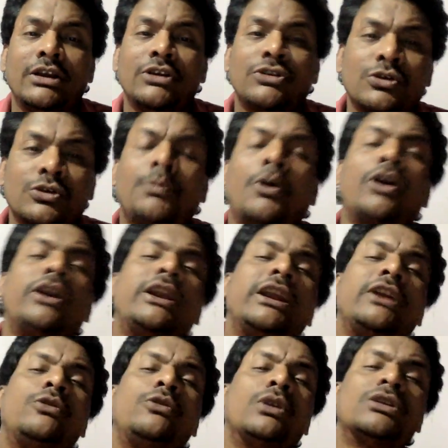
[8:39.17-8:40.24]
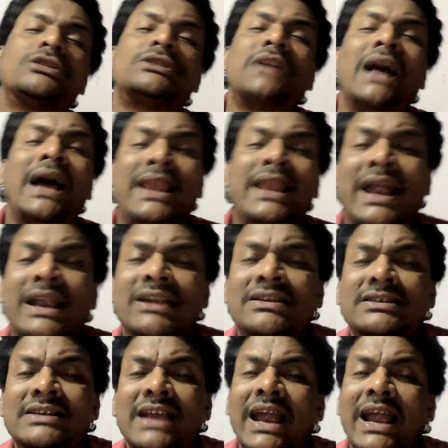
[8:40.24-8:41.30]
So pointing towards the
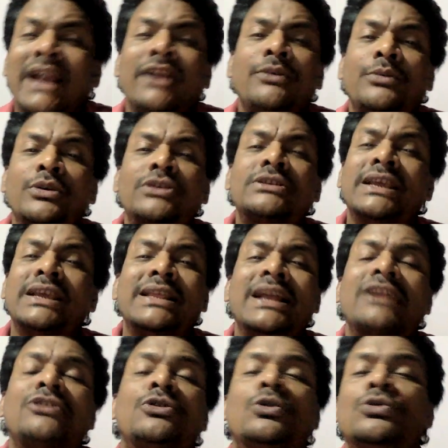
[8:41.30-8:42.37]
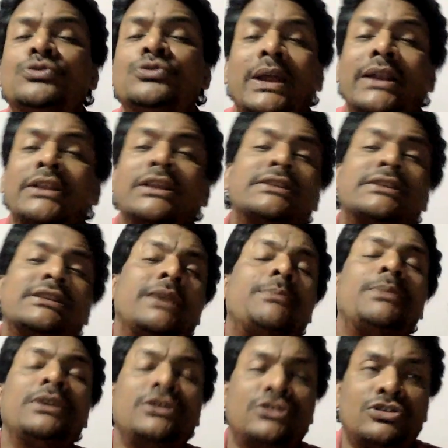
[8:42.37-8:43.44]
islands and would say that those were the
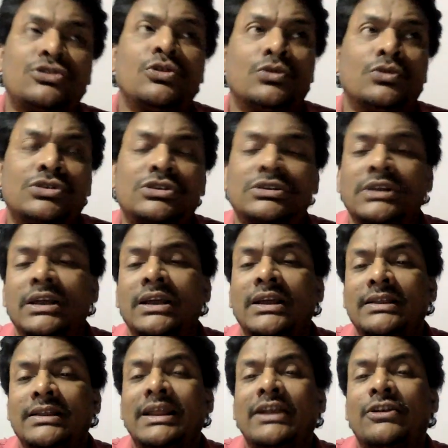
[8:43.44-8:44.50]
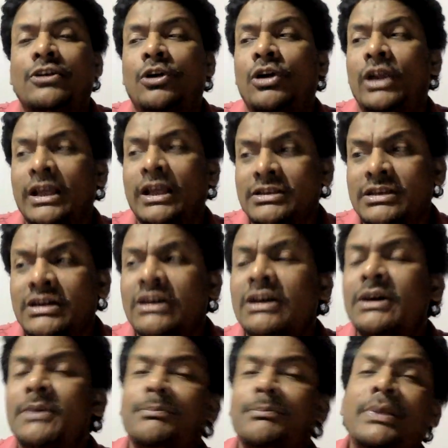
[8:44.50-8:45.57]
stepping stones that called as a
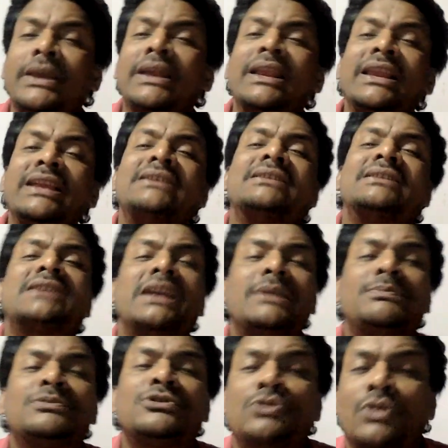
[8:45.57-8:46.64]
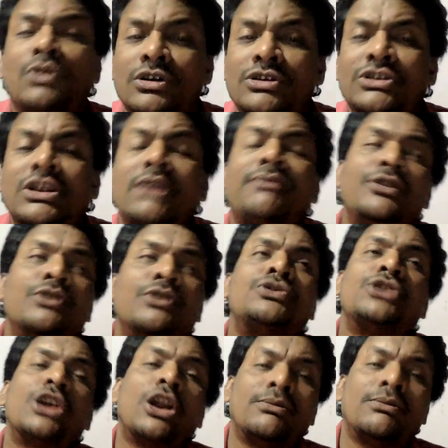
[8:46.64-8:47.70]
beginning steps towards the
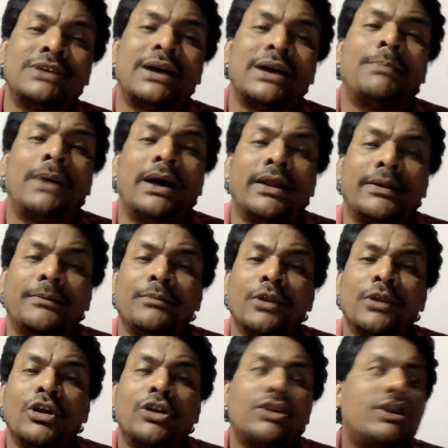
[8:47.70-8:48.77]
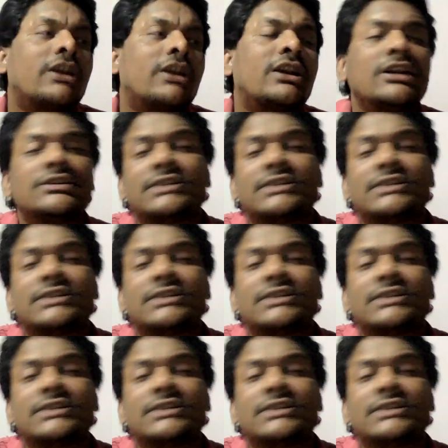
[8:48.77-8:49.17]
future of Japan. Dr.